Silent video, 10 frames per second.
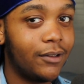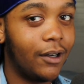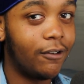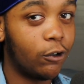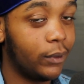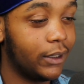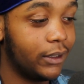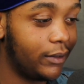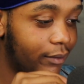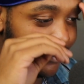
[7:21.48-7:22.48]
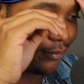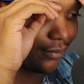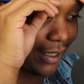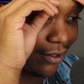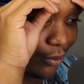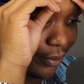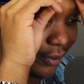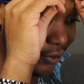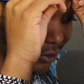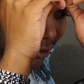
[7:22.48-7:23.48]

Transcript: a phobia. I don't know what those are